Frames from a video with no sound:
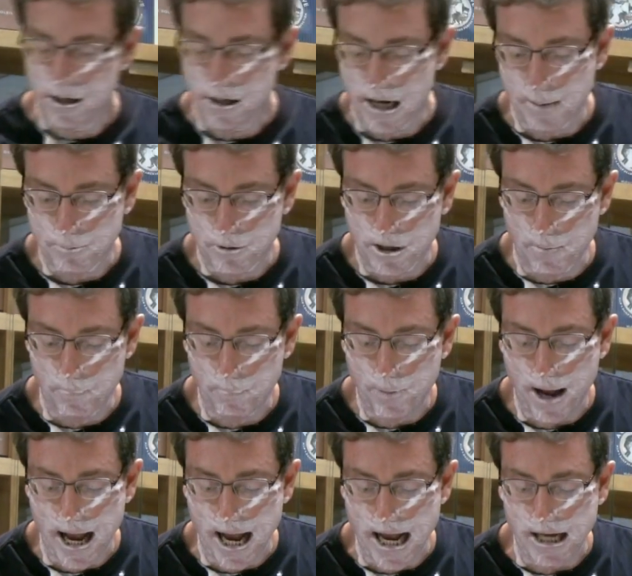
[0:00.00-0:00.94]
Dip some
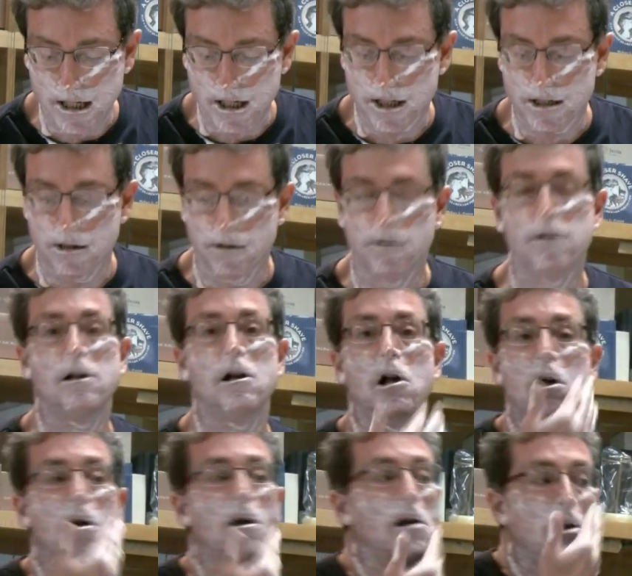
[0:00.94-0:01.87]
paste.
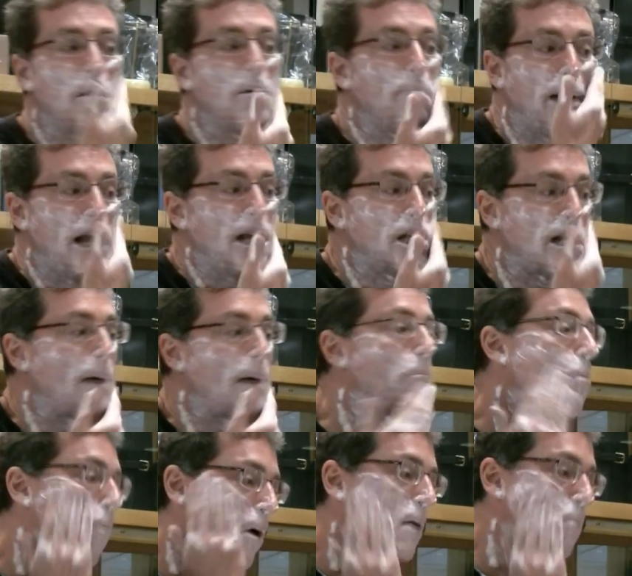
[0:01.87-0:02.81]
Paste
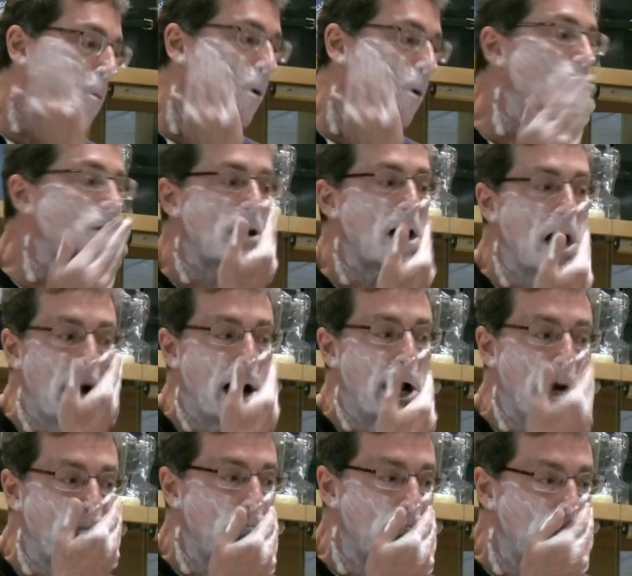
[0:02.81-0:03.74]
up one more
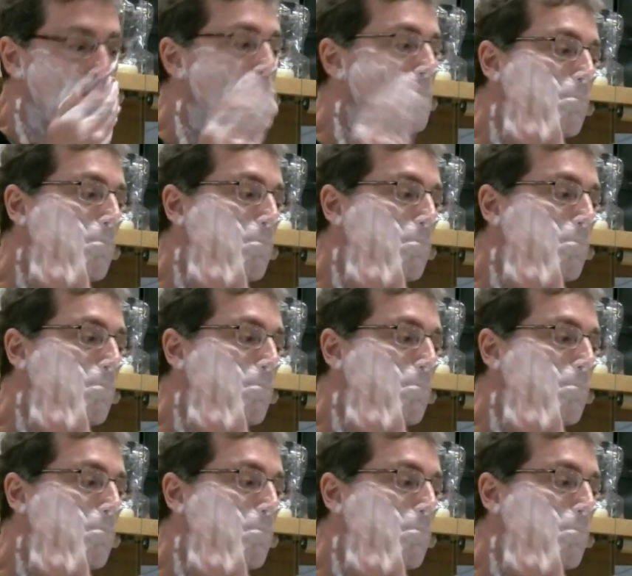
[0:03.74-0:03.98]
time.